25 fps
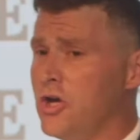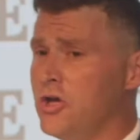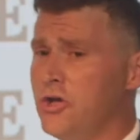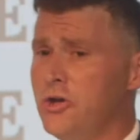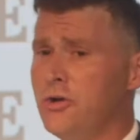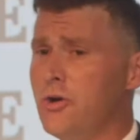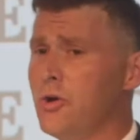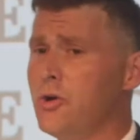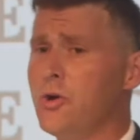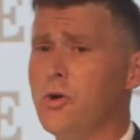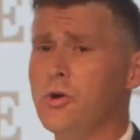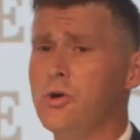
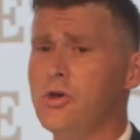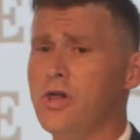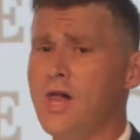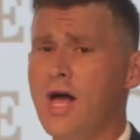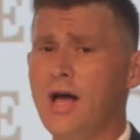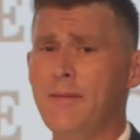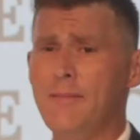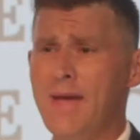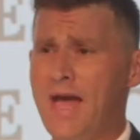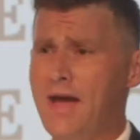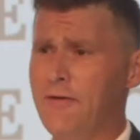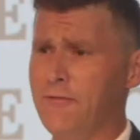you don't go
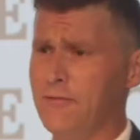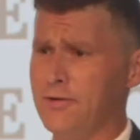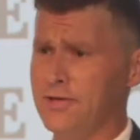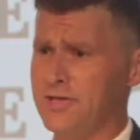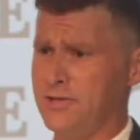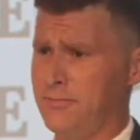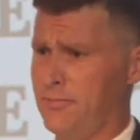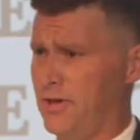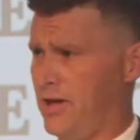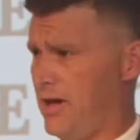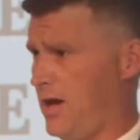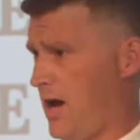climb
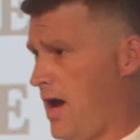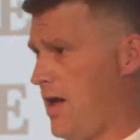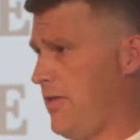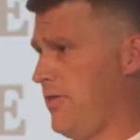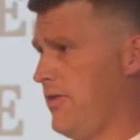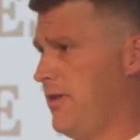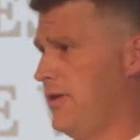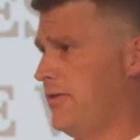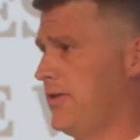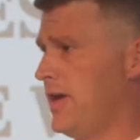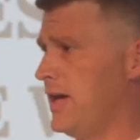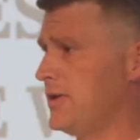Everest and be like, I
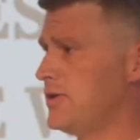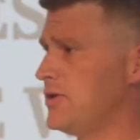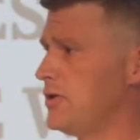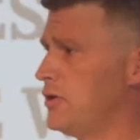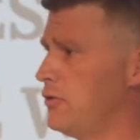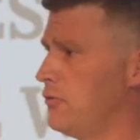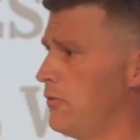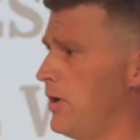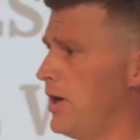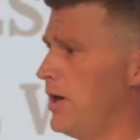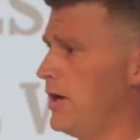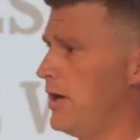think that's
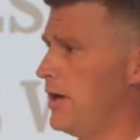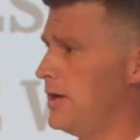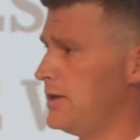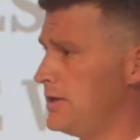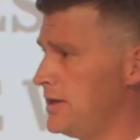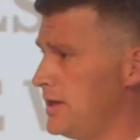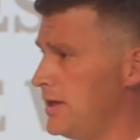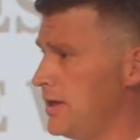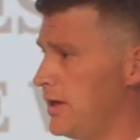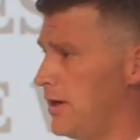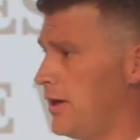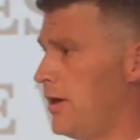a great
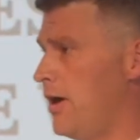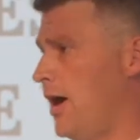idea.